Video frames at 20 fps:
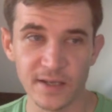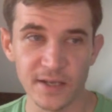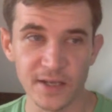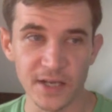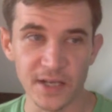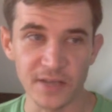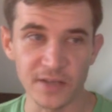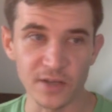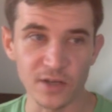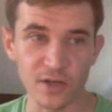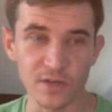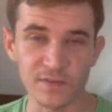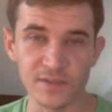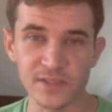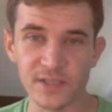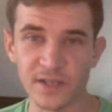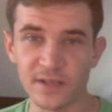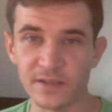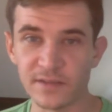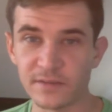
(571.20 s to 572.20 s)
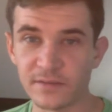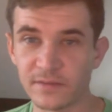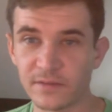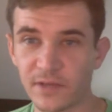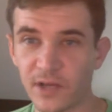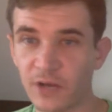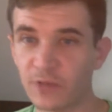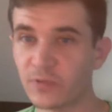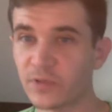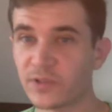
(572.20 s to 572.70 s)
and then all of a sudden
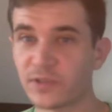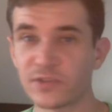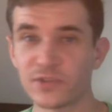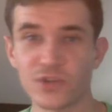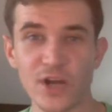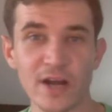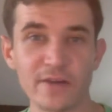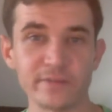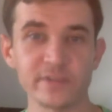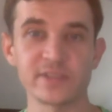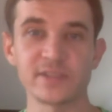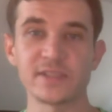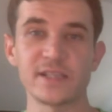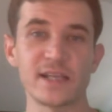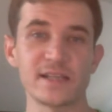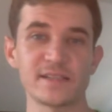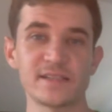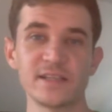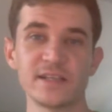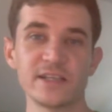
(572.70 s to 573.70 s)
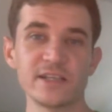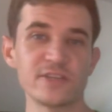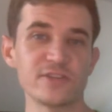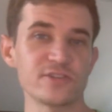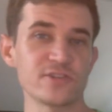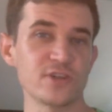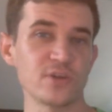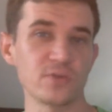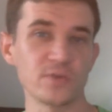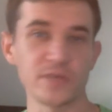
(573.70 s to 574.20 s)
no one travels to that city.
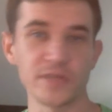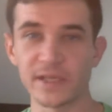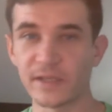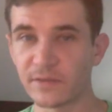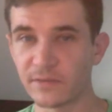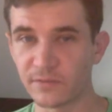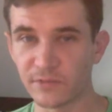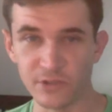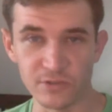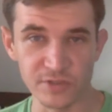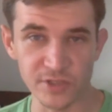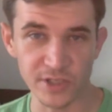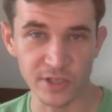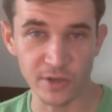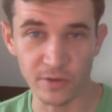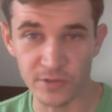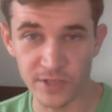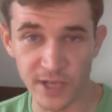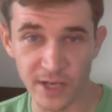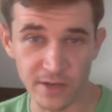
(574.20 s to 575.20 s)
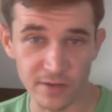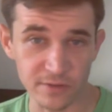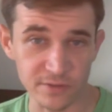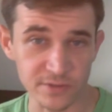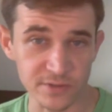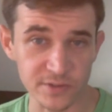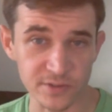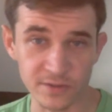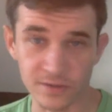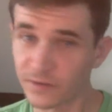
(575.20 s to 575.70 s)
There's no one using
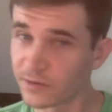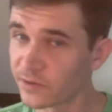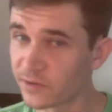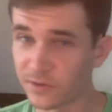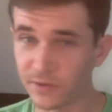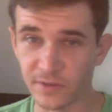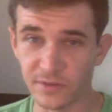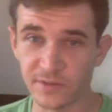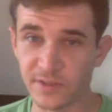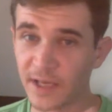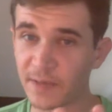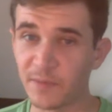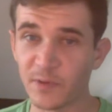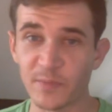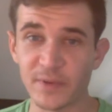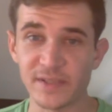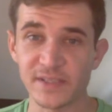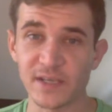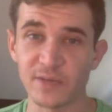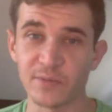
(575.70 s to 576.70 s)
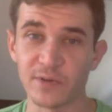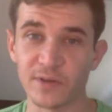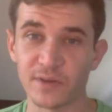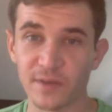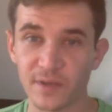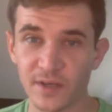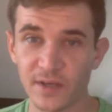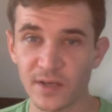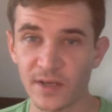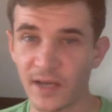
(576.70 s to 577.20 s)
hotels, or you know, same could be said
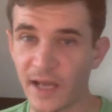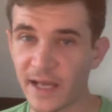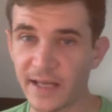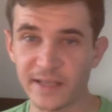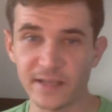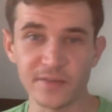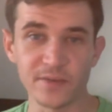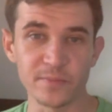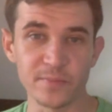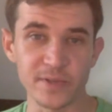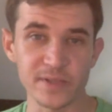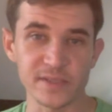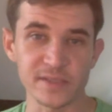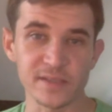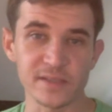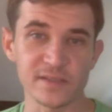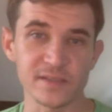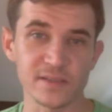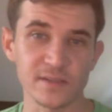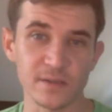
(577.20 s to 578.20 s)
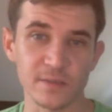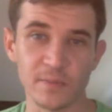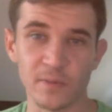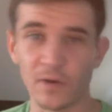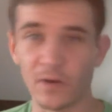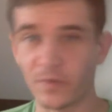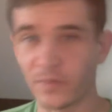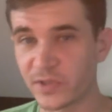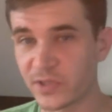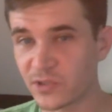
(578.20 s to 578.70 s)
with any other business,
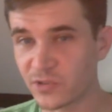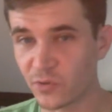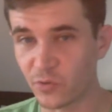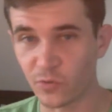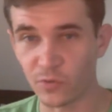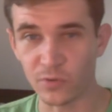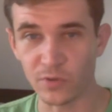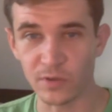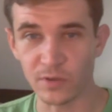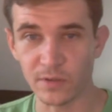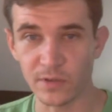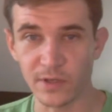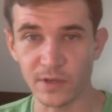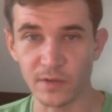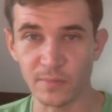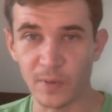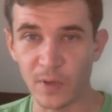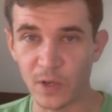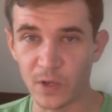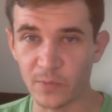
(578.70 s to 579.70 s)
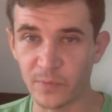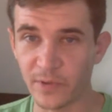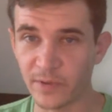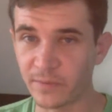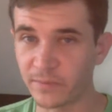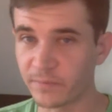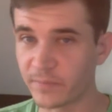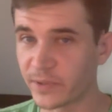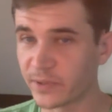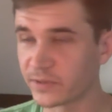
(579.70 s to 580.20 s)
apartment store, you know,
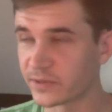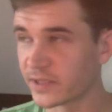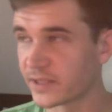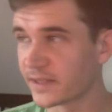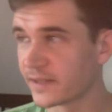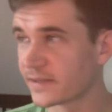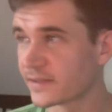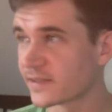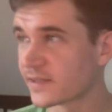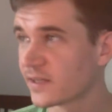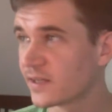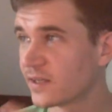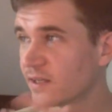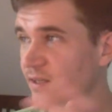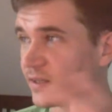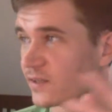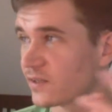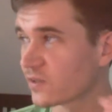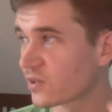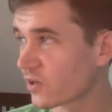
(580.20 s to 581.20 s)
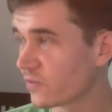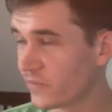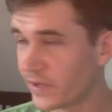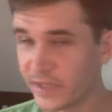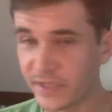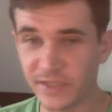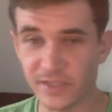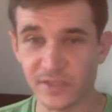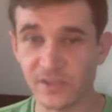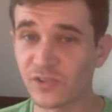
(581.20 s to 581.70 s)
apartment buildings,
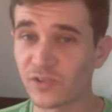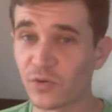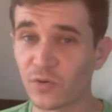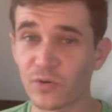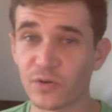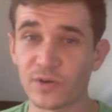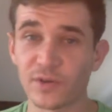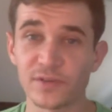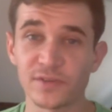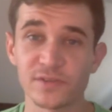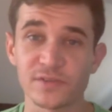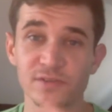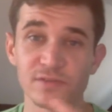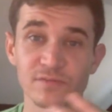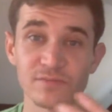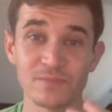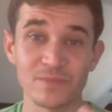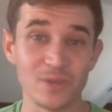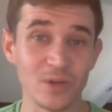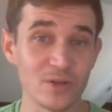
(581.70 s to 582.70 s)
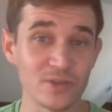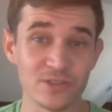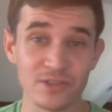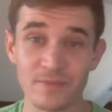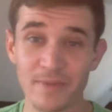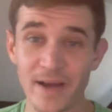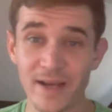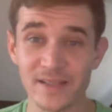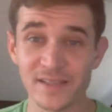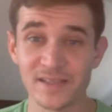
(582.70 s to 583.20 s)
convenience stores,
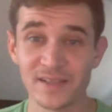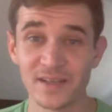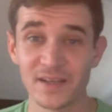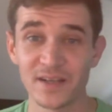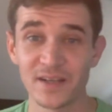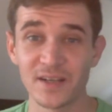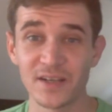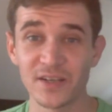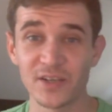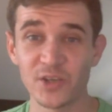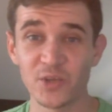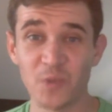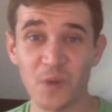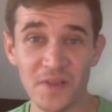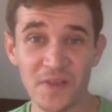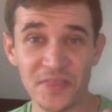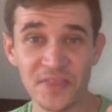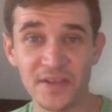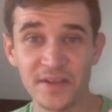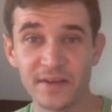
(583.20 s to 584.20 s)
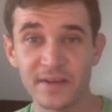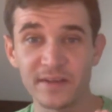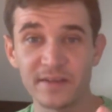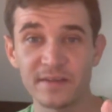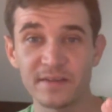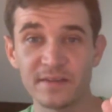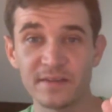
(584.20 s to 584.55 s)
laundromats. You want the